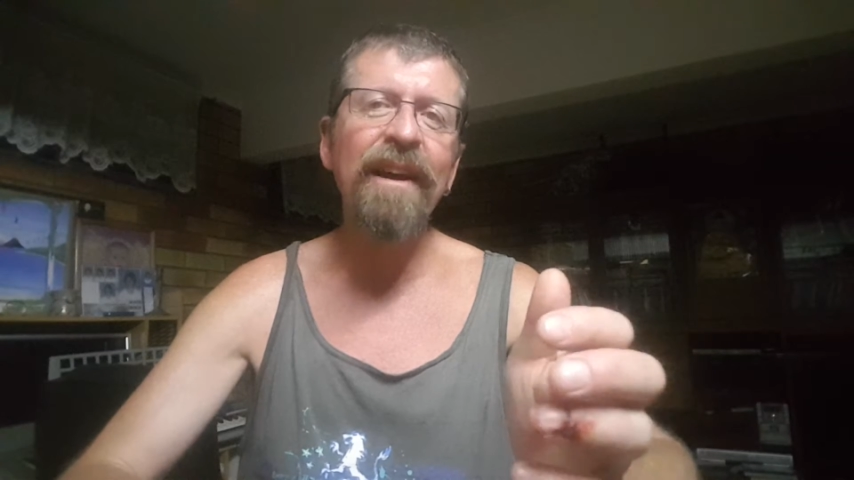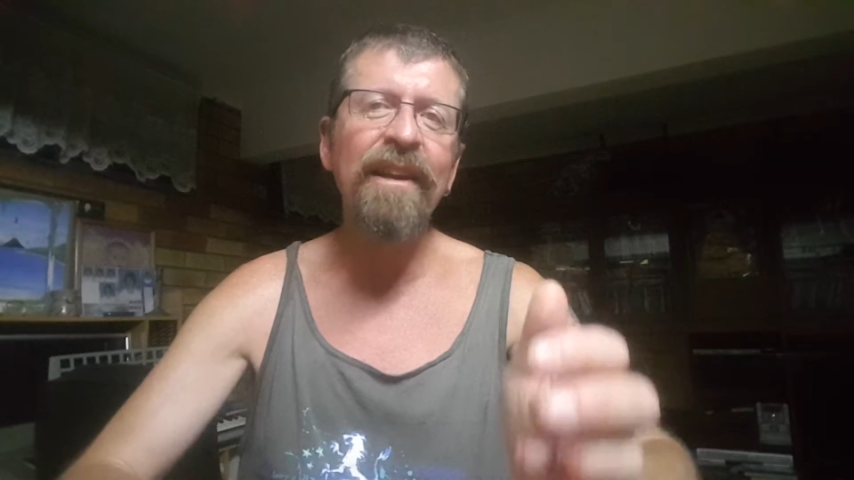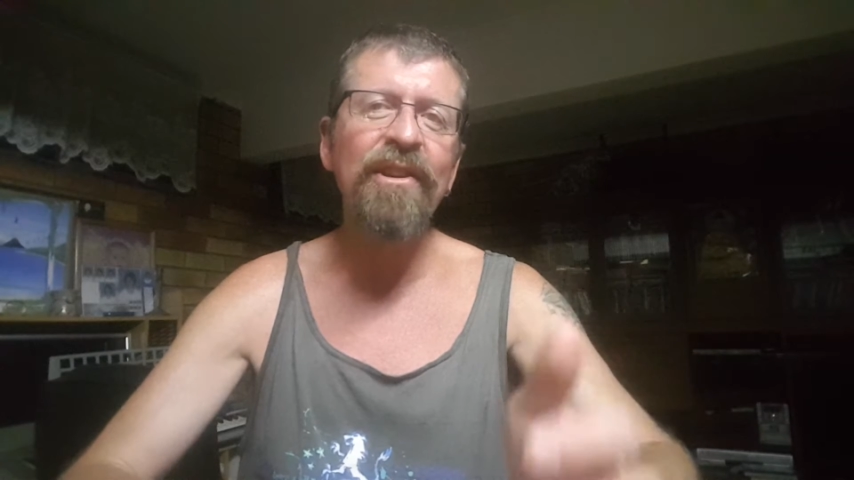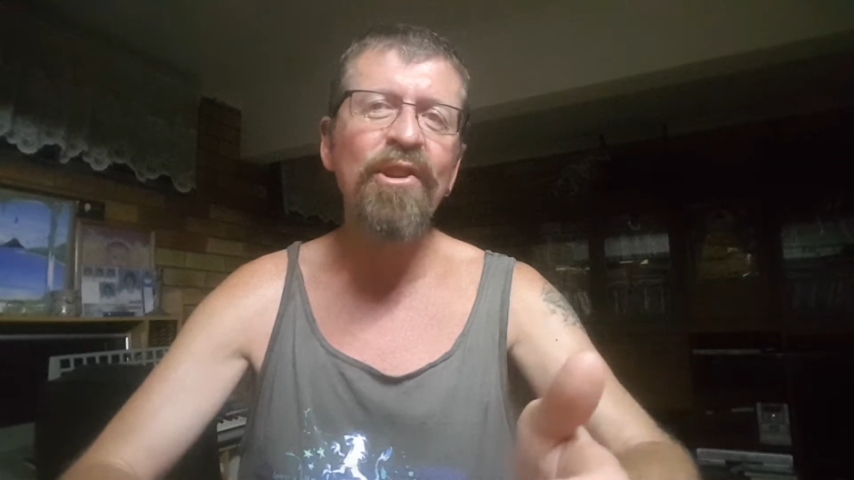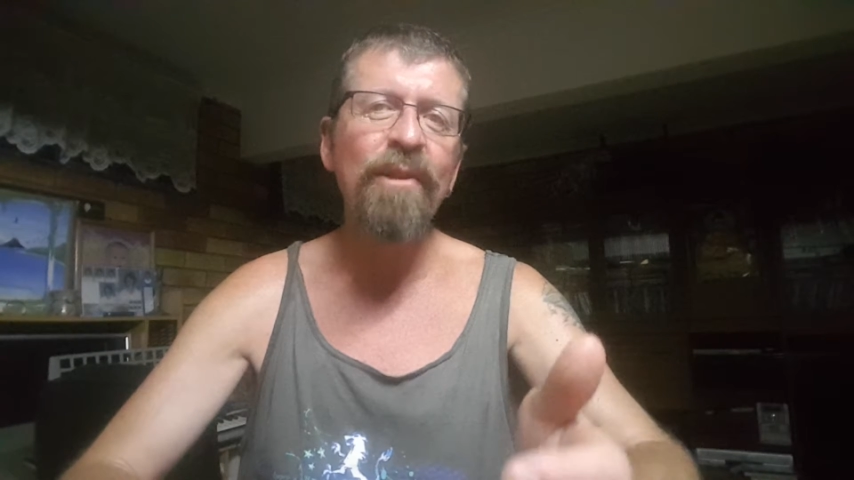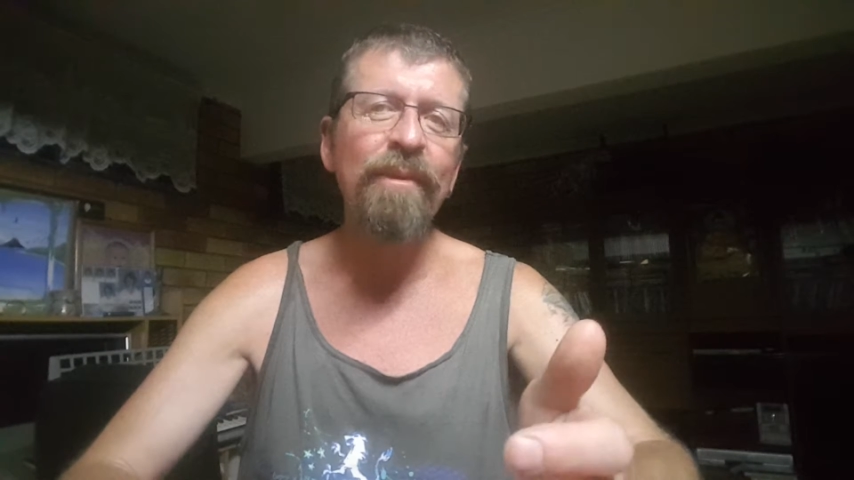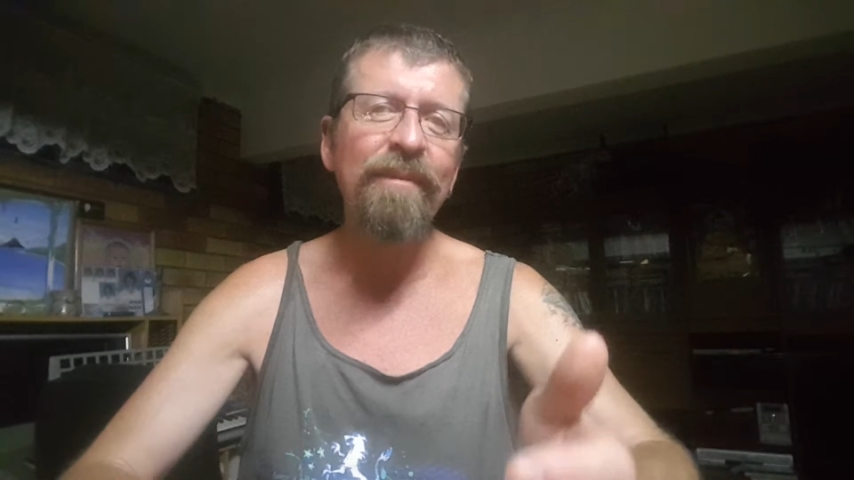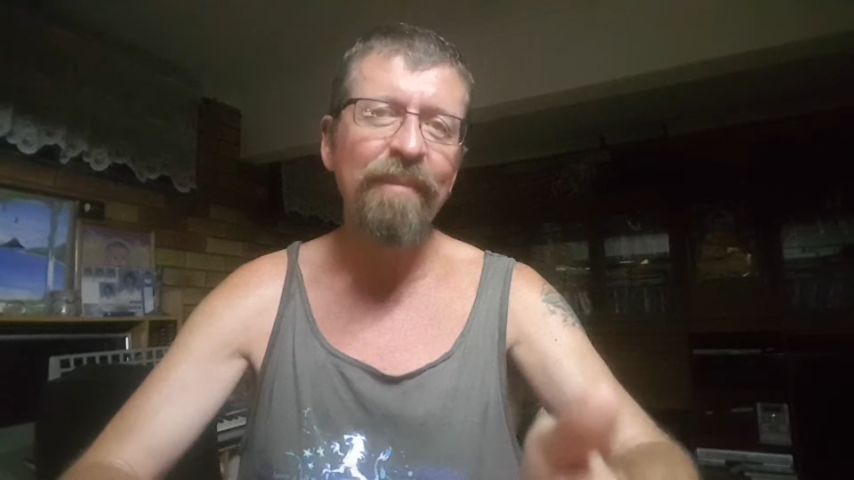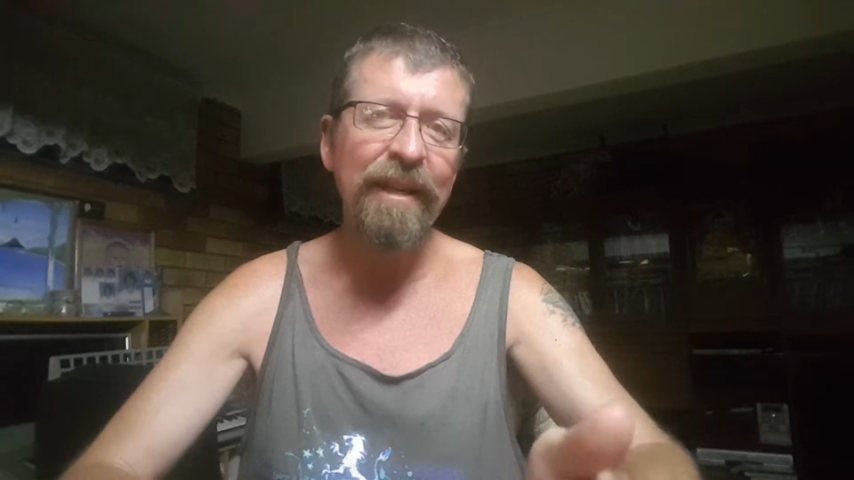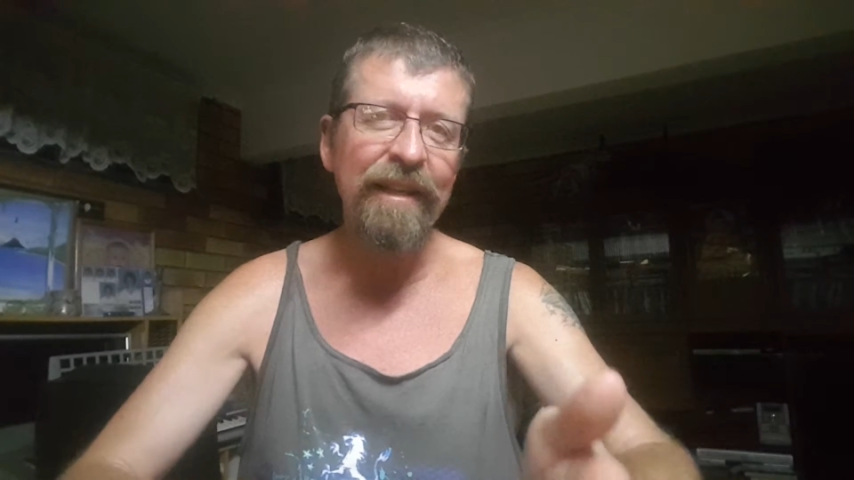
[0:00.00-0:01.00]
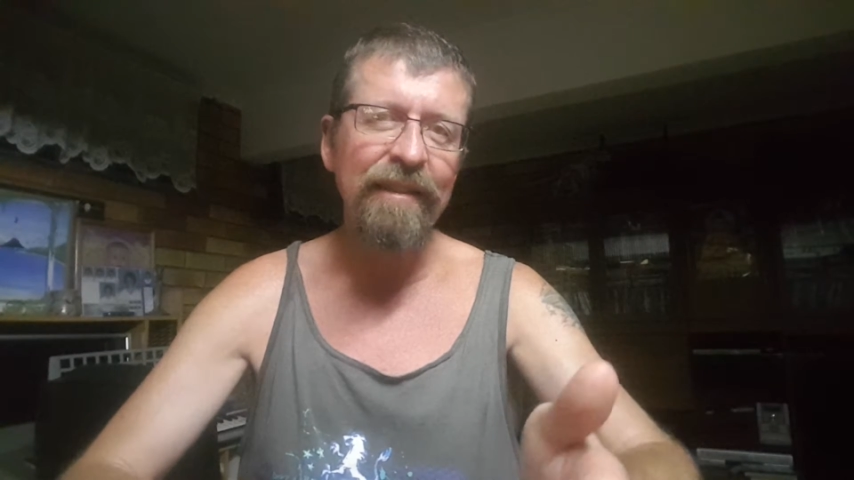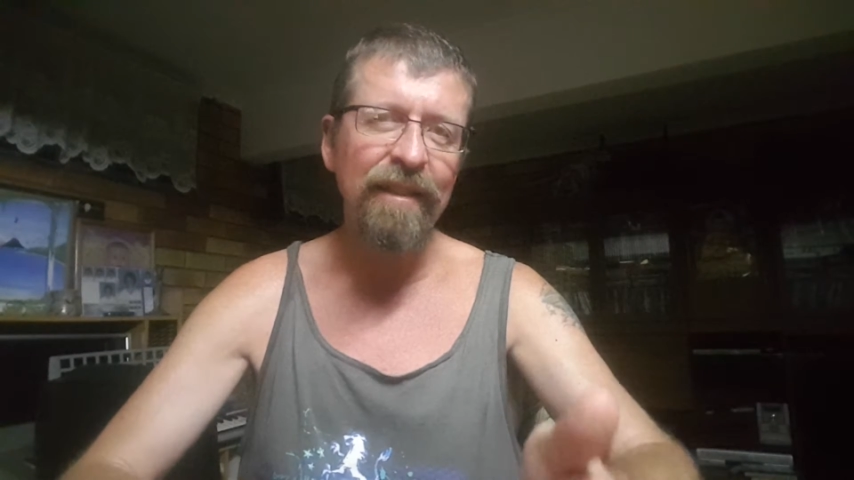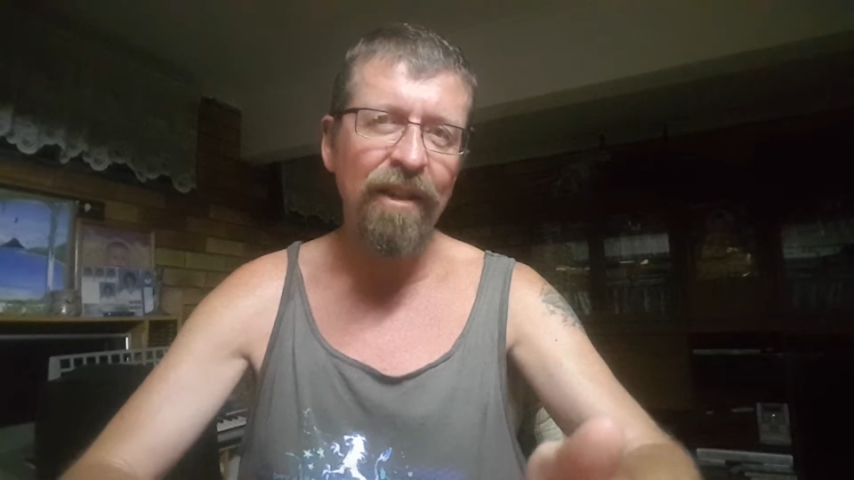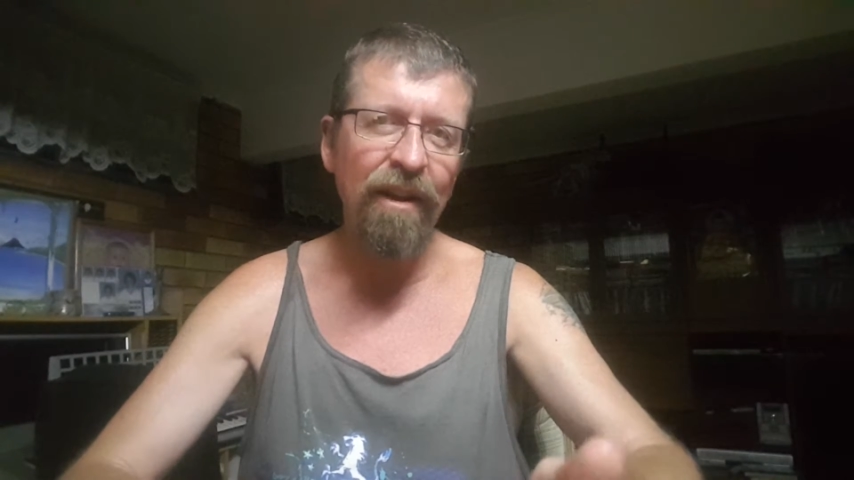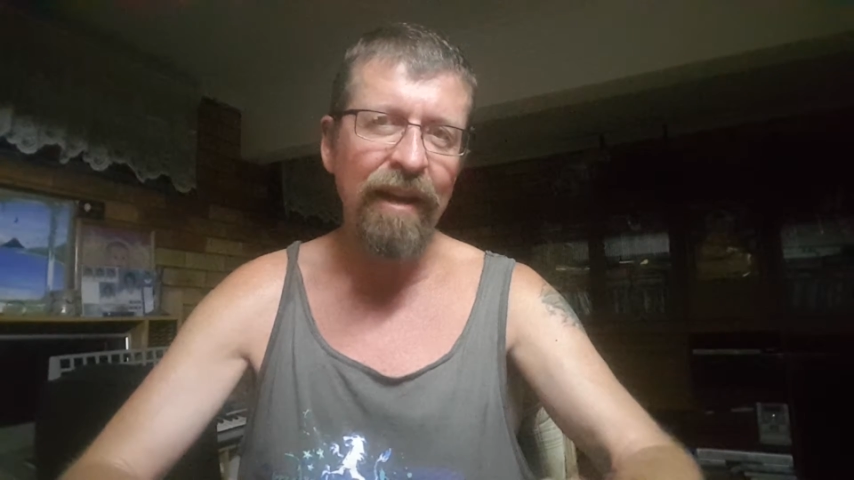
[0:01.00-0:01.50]
a human being's
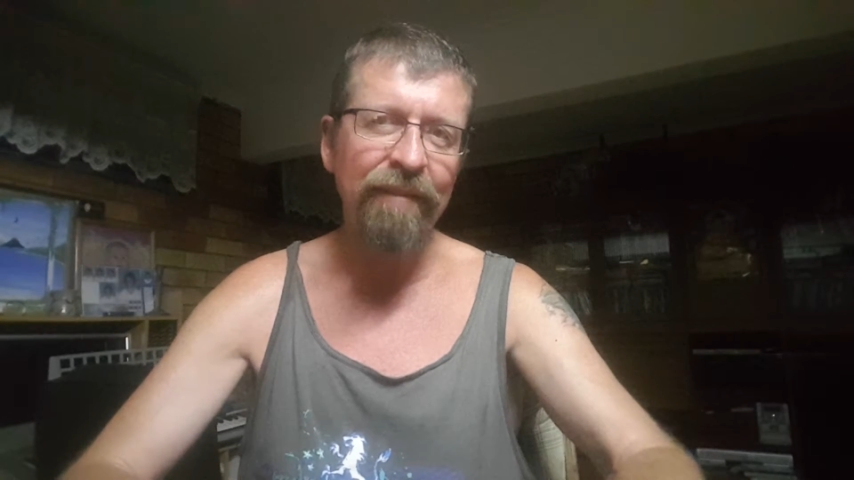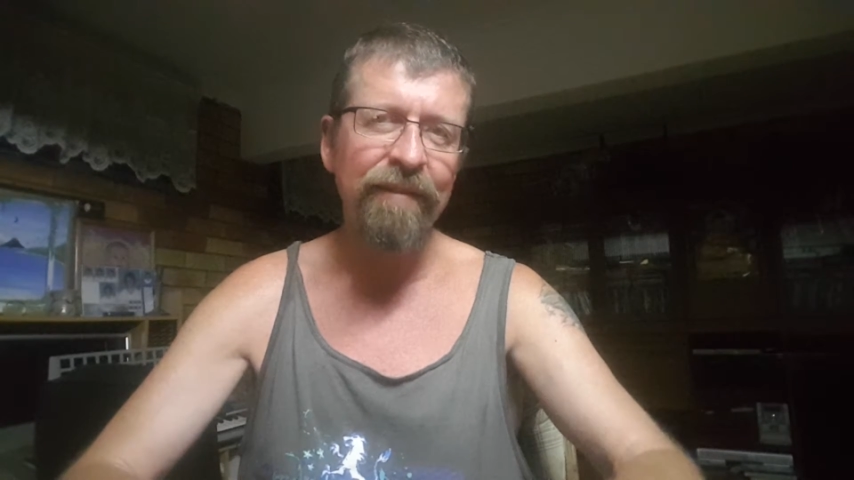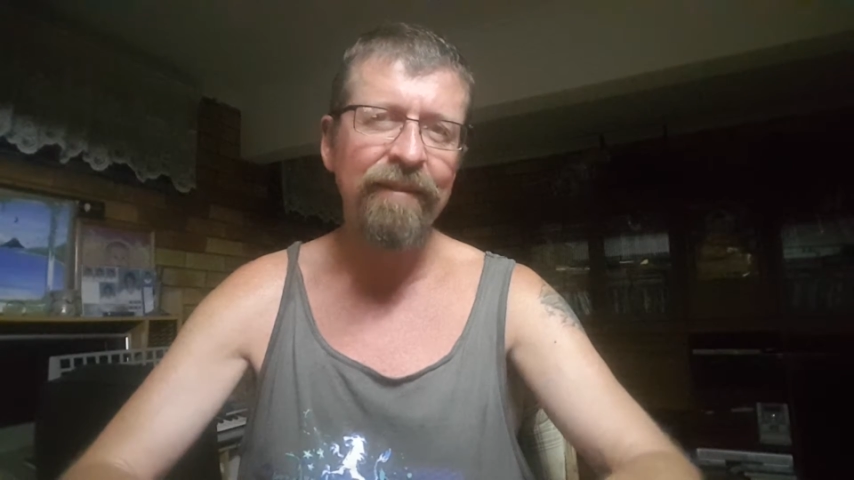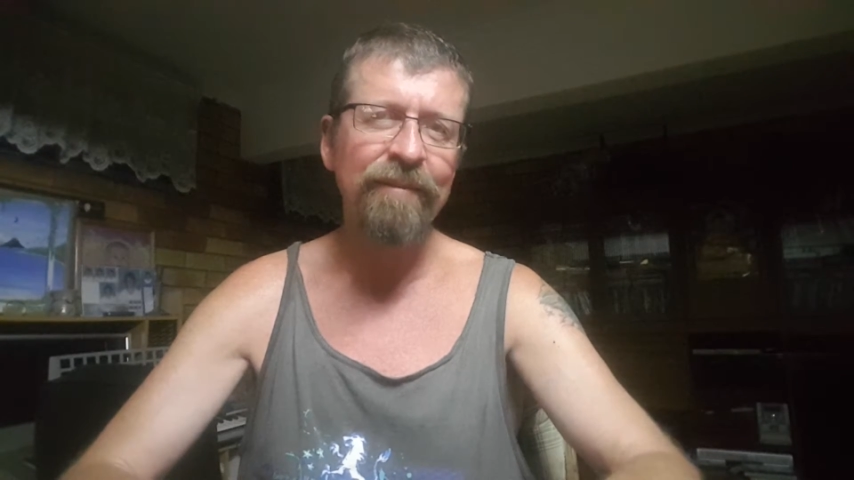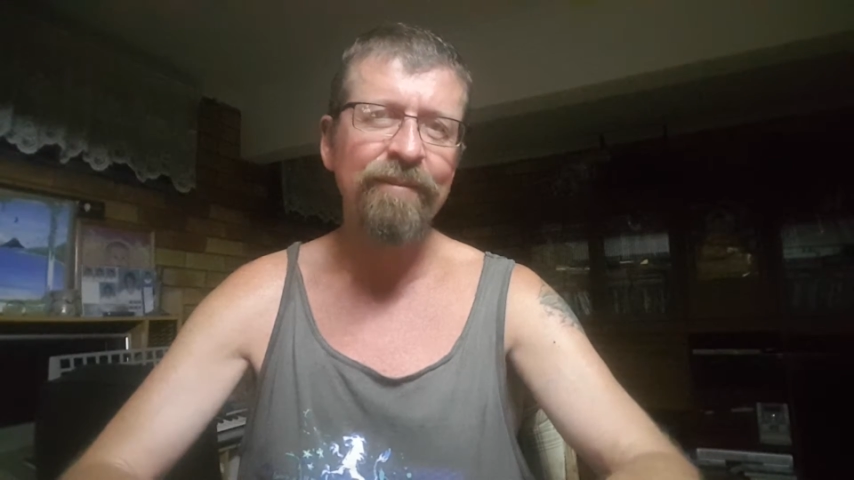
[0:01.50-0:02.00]
life.